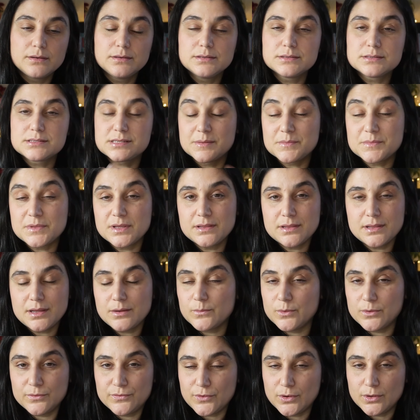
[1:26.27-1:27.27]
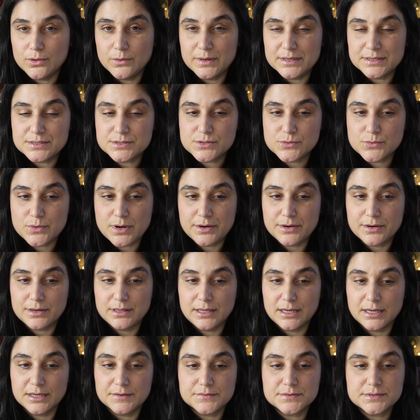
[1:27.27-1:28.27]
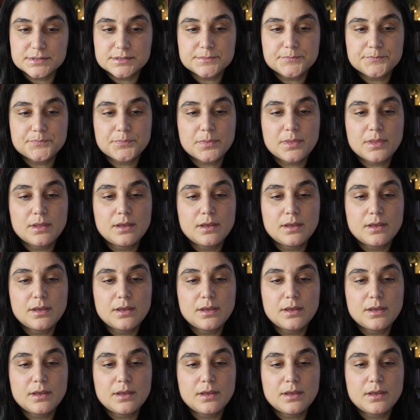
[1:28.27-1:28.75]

something that will follow us throughout our lives.